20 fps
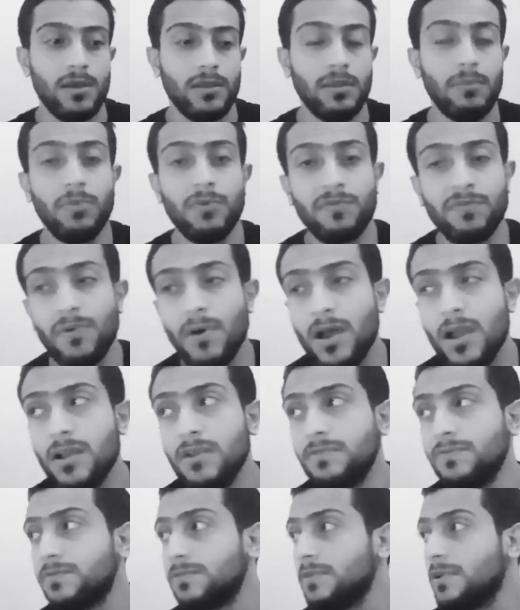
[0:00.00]
Number
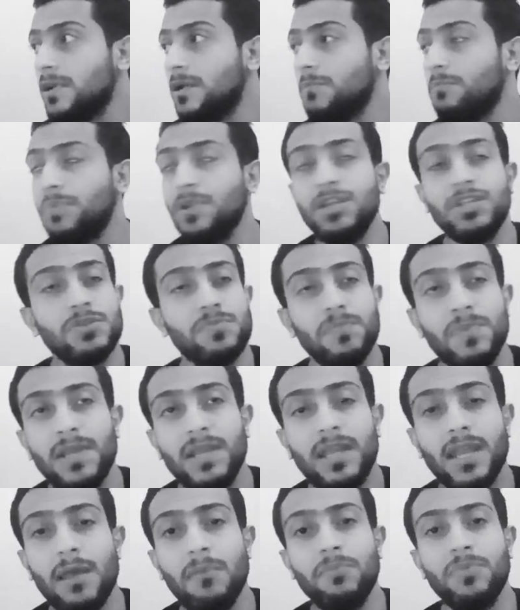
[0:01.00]
five,
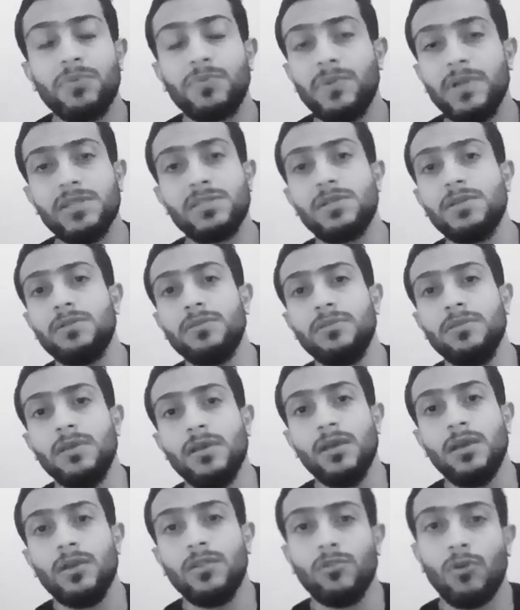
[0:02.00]
PHP can be written
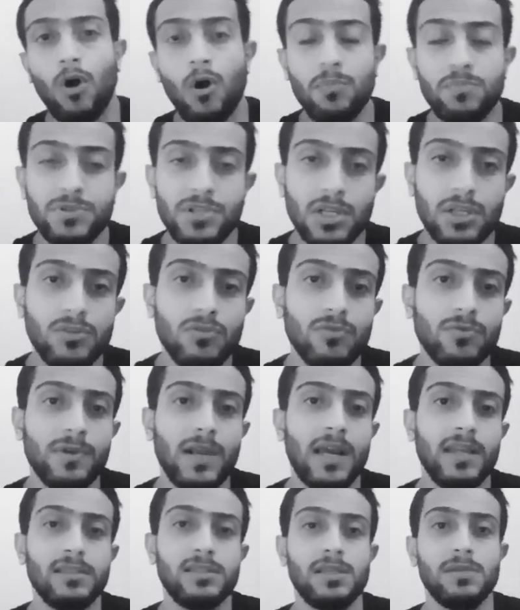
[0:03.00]
an
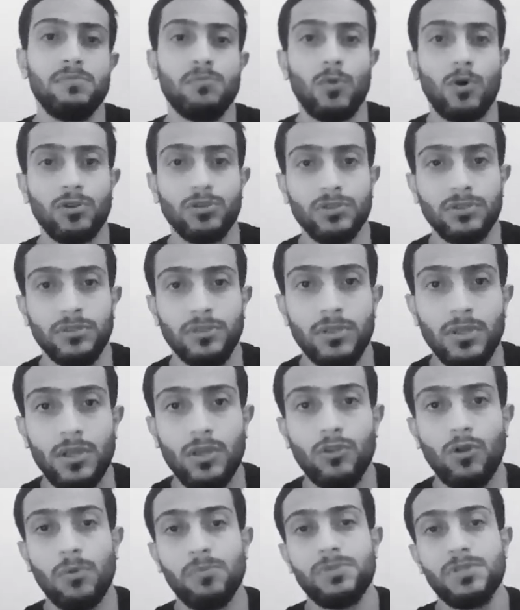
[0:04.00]
object-oriented model,
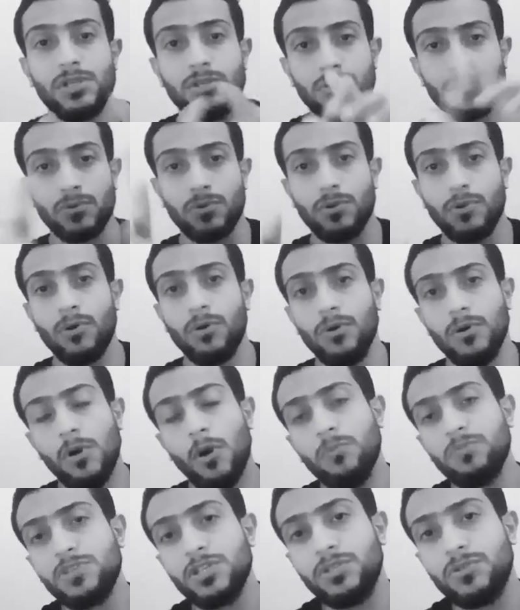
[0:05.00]
an object
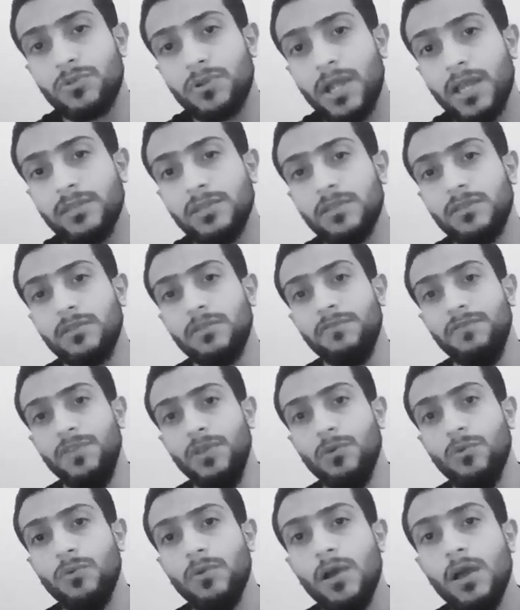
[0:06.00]
object-oriented
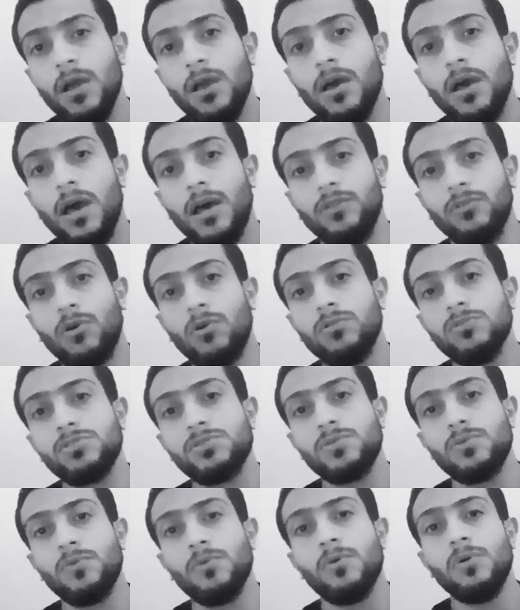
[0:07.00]
view, and
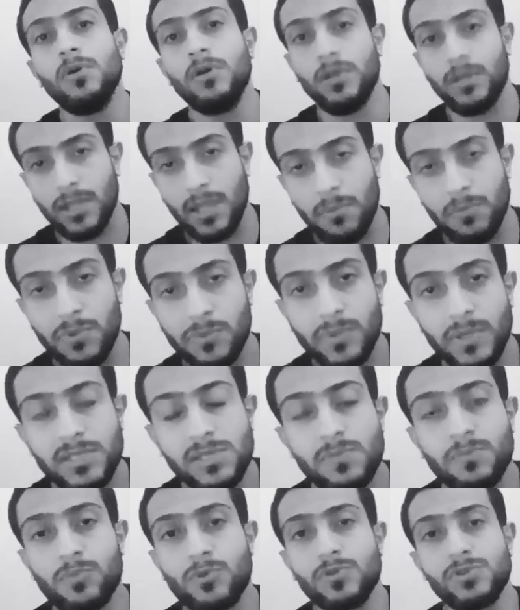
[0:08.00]
also can be
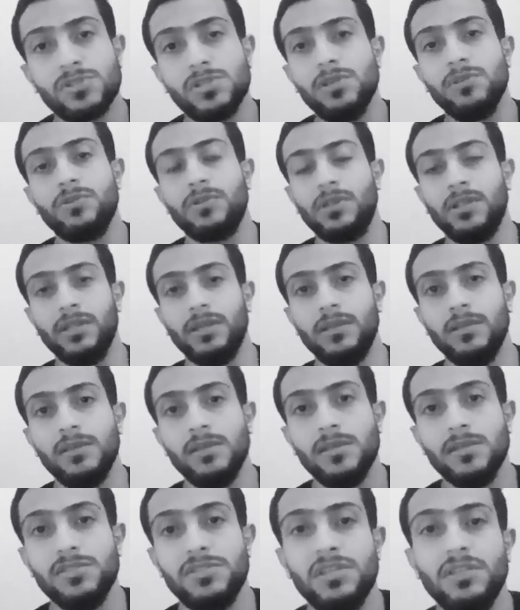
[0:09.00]
written procedurally.
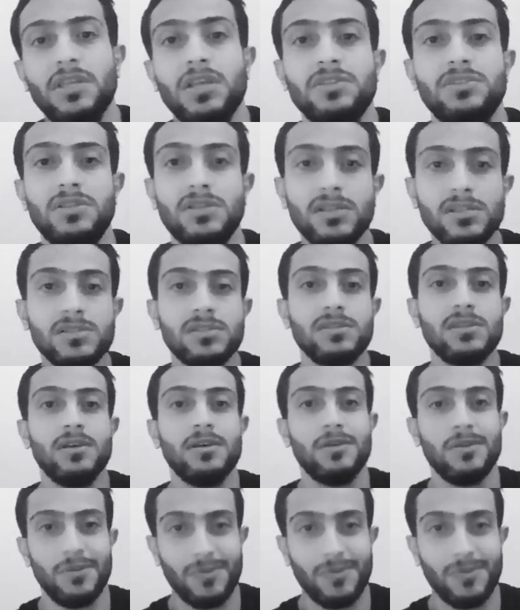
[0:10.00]
Then it deals